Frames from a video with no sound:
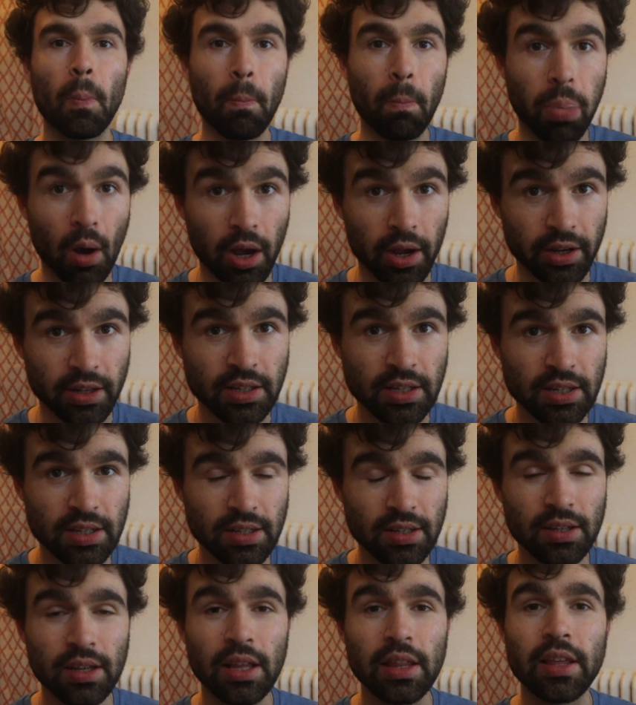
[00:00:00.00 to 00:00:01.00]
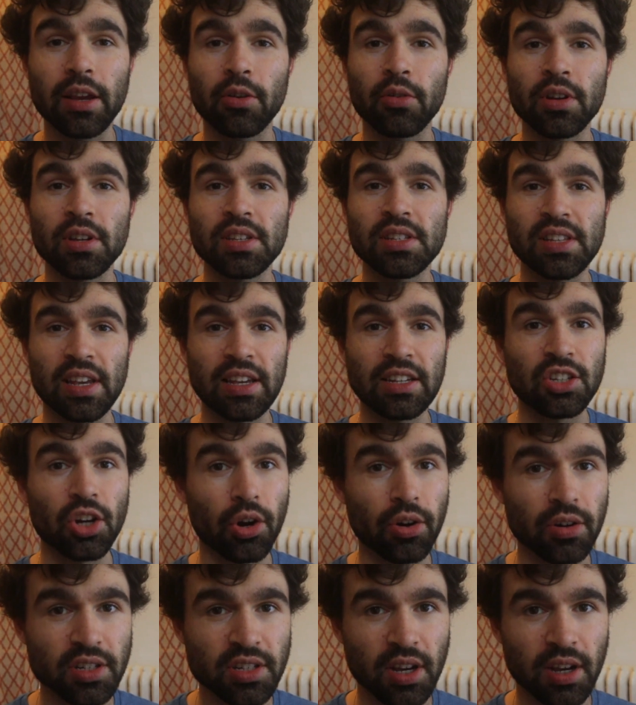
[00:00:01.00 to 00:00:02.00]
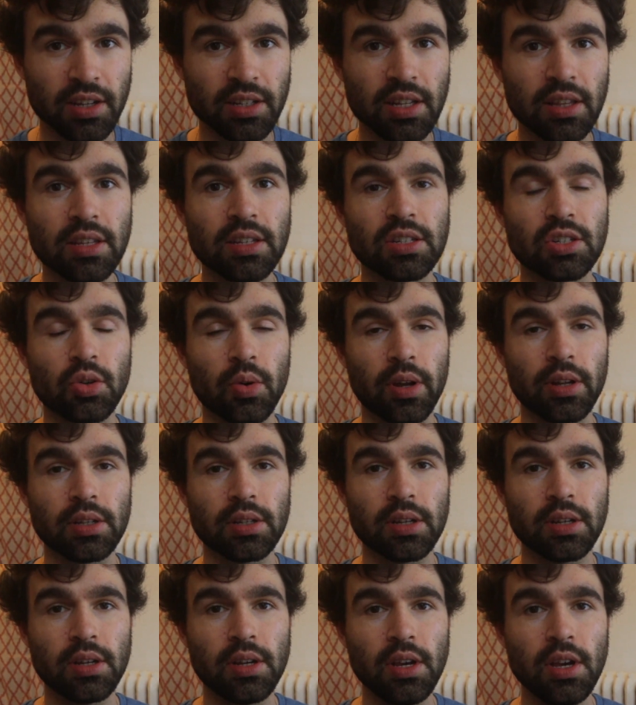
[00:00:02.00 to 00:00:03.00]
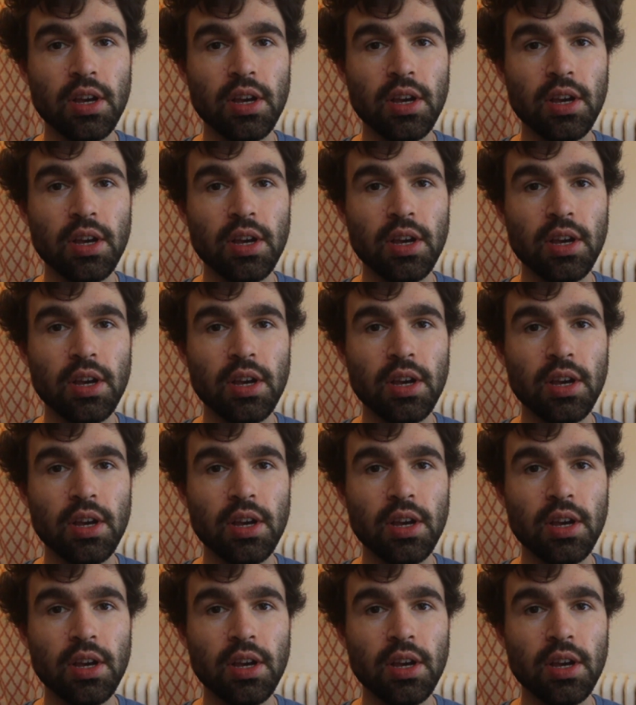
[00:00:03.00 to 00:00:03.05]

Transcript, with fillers: But there is a dark side to this trend.